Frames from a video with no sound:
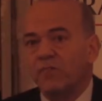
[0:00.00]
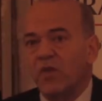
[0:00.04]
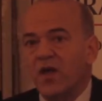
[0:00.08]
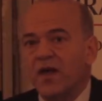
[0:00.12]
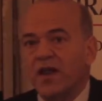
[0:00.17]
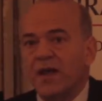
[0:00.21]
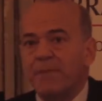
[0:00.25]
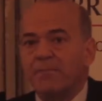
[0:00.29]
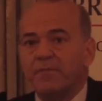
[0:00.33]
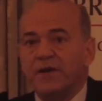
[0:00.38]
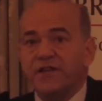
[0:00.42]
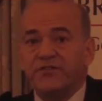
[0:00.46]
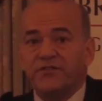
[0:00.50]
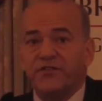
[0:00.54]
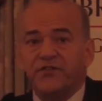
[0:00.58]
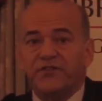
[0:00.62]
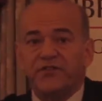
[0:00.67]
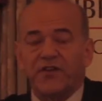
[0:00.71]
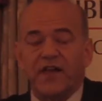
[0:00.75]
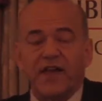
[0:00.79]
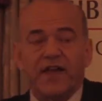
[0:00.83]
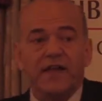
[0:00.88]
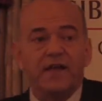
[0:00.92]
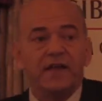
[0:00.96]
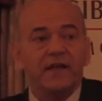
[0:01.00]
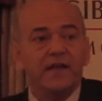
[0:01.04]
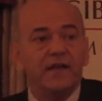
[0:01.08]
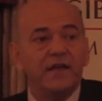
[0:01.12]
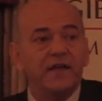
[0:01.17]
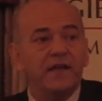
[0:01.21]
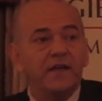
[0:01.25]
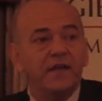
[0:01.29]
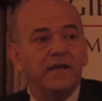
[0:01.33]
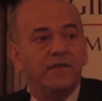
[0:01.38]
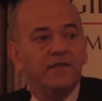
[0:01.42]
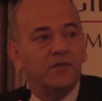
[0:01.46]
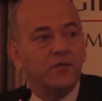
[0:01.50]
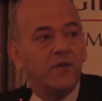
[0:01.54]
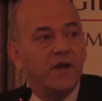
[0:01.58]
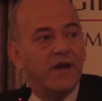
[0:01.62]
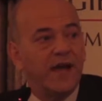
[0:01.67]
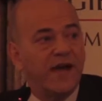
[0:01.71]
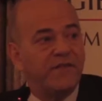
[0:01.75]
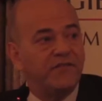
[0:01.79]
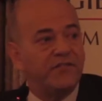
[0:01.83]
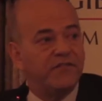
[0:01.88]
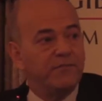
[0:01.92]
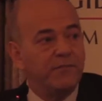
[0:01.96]
And I'm pleased to say that we
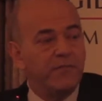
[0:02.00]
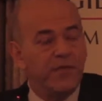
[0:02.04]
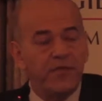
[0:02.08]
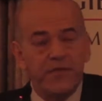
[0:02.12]
have some